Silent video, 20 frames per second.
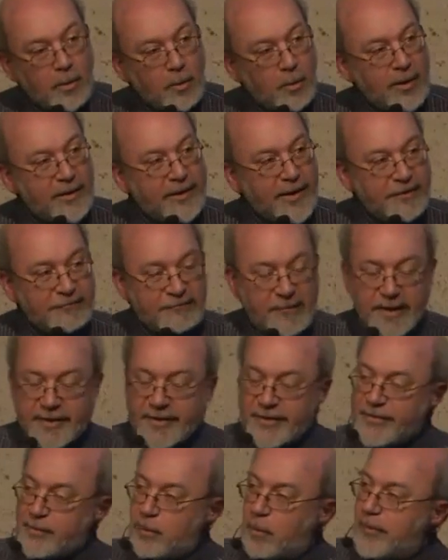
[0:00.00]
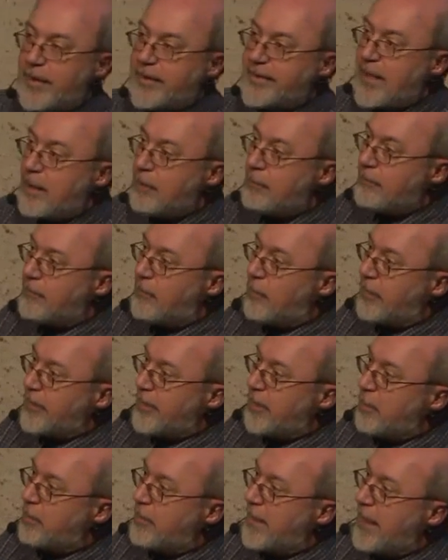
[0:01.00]
will they try to sort this out for
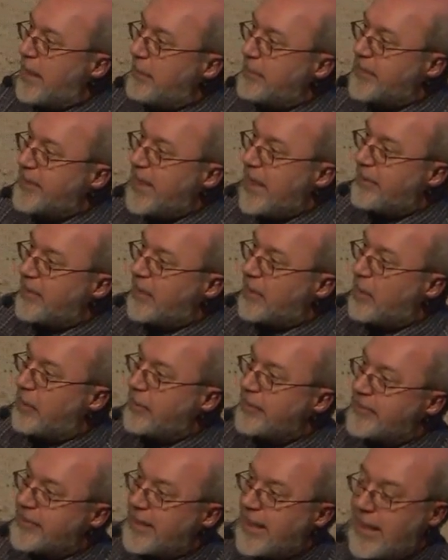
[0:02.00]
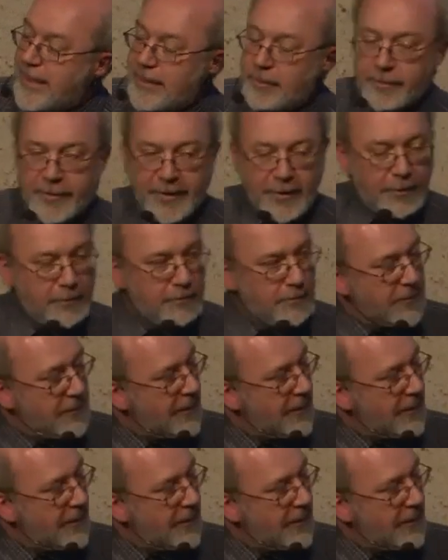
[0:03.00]
you? Perhaps get the gods to help you.